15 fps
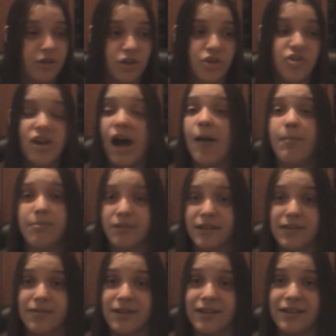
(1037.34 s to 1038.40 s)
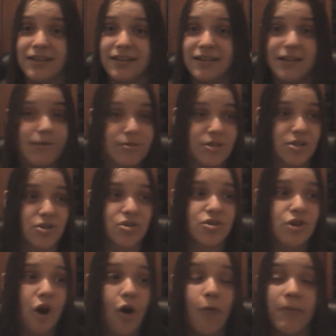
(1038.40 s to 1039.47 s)
Could not believe it. There was just
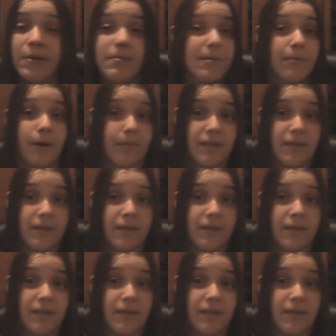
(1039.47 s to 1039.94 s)
so many people.